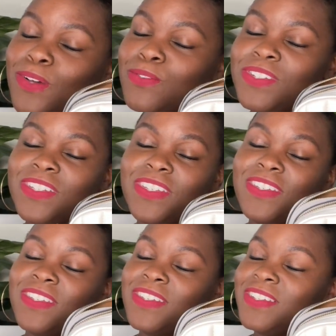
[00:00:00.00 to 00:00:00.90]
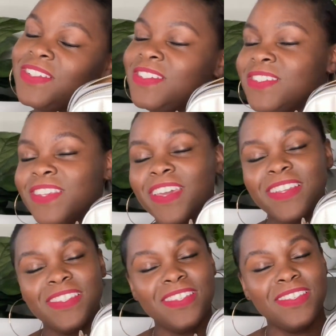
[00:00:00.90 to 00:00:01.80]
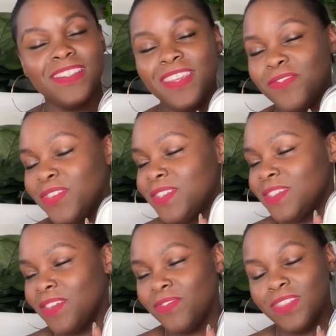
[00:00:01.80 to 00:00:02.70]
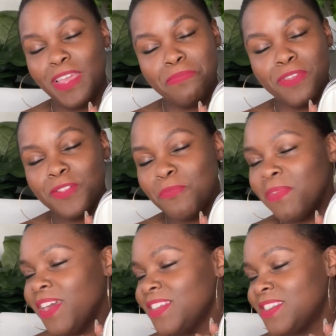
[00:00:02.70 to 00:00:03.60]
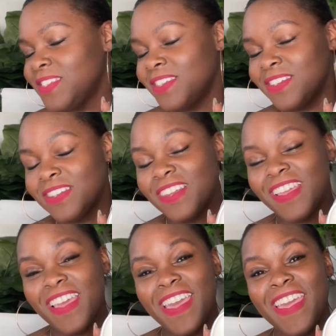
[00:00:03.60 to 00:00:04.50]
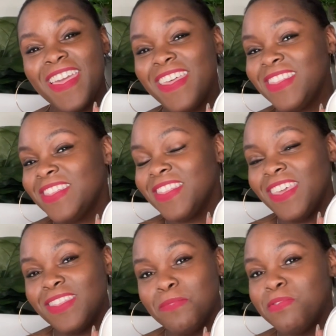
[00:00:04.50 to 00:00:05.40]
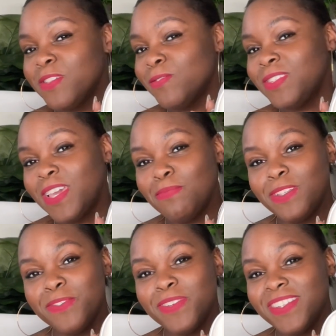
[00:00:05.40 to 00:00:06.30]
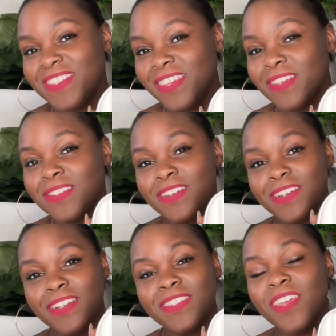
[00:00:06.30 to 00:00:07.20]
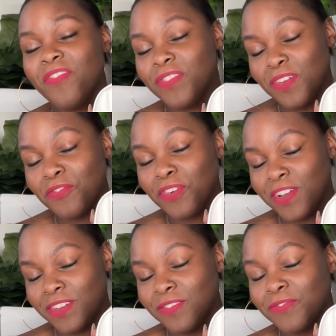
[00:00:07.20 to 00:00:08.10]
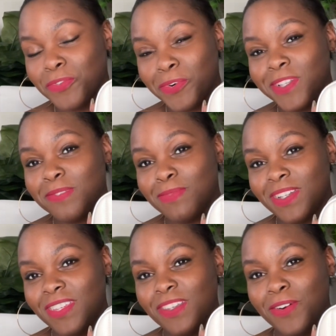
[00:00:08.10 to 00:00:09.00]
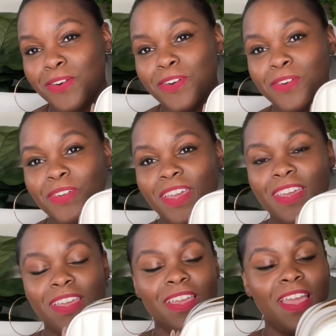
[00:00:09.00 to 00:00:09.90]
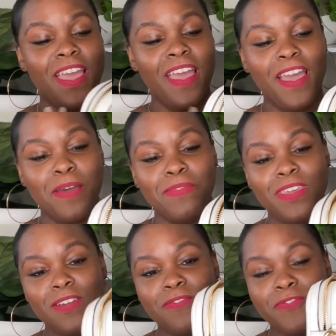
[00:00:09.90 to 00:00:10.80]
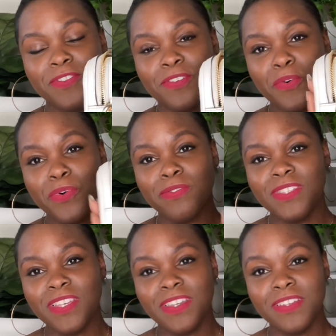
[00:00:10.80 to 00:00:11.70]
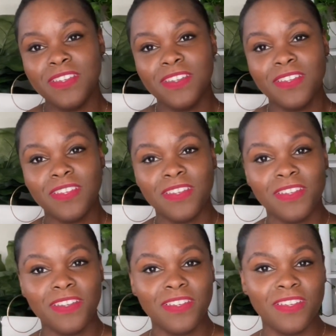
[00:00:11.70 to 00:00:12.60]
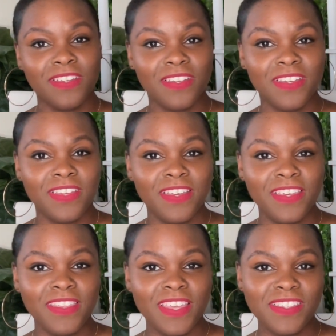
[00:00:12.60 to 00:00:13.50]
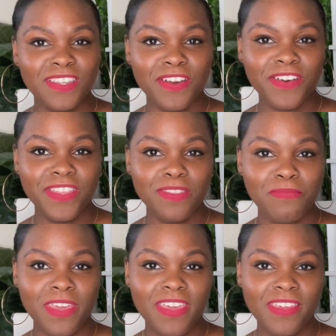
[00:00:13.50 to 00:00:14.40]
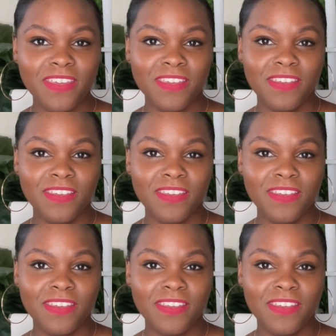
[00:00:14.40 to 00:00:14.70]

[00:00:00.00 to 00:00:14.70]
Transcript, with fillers: chic, and just like I said, it's giving that Pillow Madison and the Pillow Tabby 26 a definite run for its money, y'all, okay? I'm here for the quilting. That's her in the back.